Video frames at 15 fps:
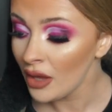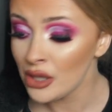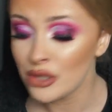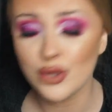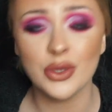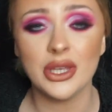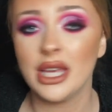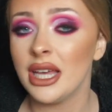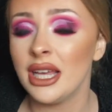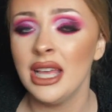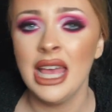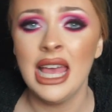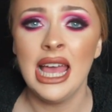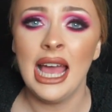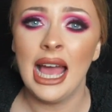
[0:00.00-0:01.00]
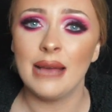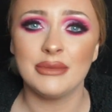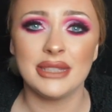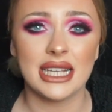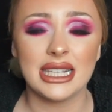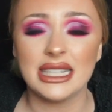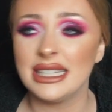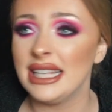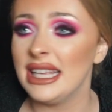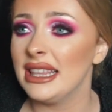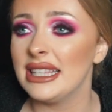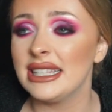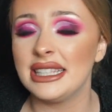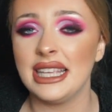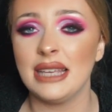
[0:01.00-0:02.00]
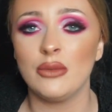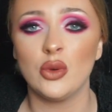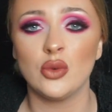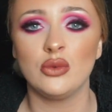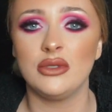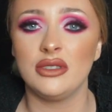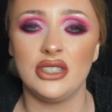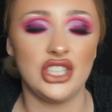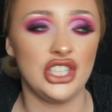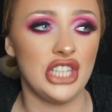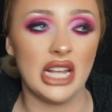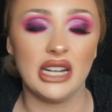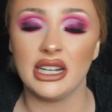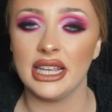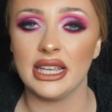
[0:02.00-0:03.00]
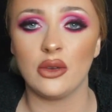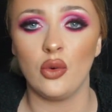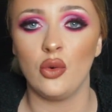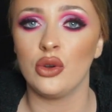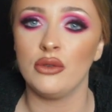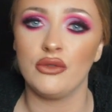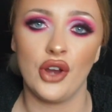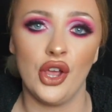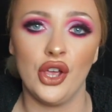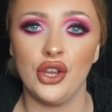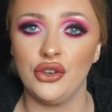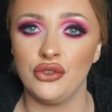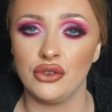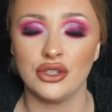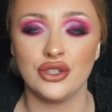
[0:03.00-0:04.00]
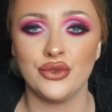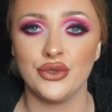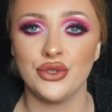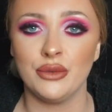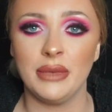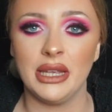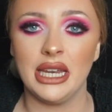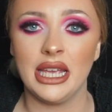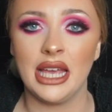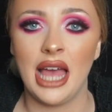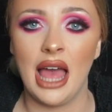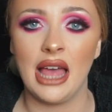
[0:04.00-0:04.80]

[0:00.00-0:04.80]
So yeah, I'm sick of seeing the same old shit like going around on social media,